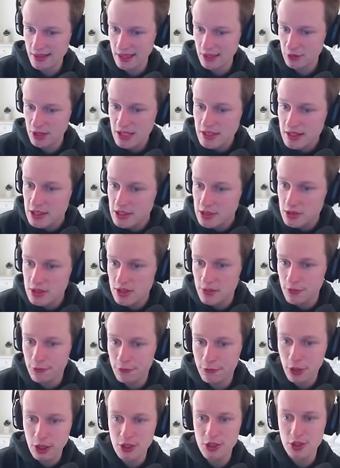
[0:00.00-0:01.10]
I think this was the
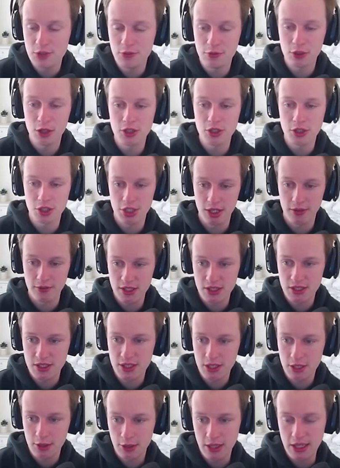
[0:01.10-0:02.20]
first version of his
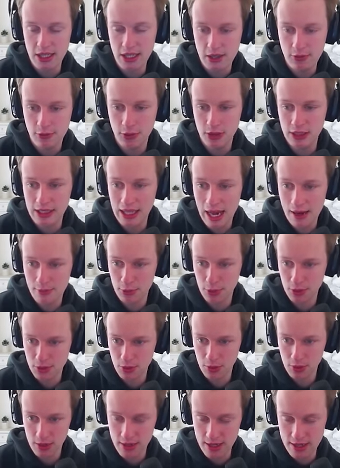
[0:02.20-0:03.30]
secret evil
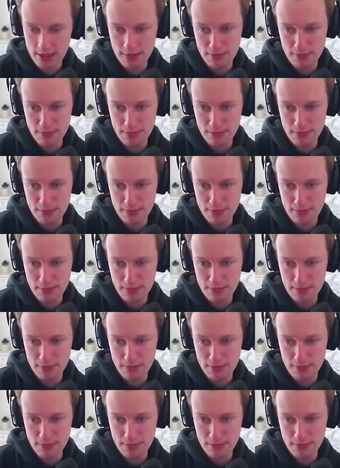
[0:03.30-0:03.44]
laboratory that he